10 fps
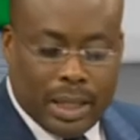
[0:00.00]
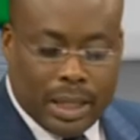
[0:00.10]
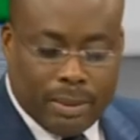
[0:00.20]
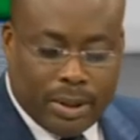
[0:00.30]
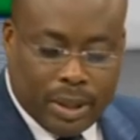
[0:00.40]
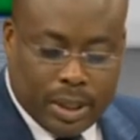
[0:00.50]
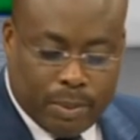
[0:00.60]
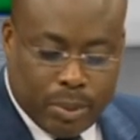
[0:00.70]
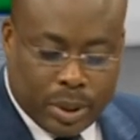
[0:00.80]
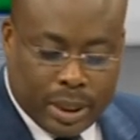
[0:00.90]
Tell us about this
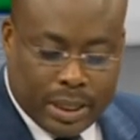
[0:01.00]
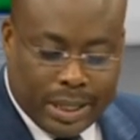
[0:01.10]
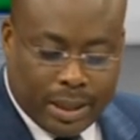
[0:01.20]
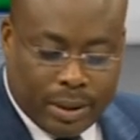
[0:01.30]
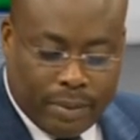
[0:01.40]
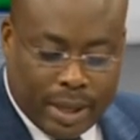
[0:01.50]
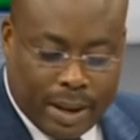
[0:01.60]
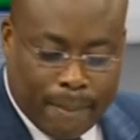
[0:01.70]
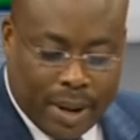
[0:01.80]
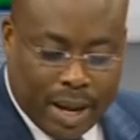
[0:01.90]
book, The Death of an
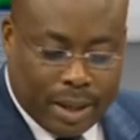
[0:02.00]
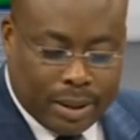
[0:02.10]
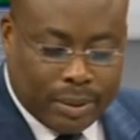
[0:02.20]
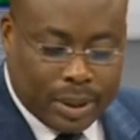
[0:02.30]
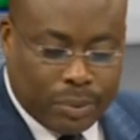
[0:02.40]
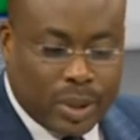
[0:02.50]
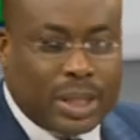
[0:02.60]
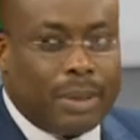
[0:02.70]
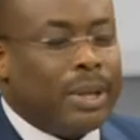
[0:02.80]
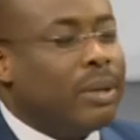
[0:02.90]
Empire. What's
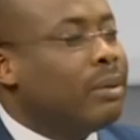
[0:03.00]
it about?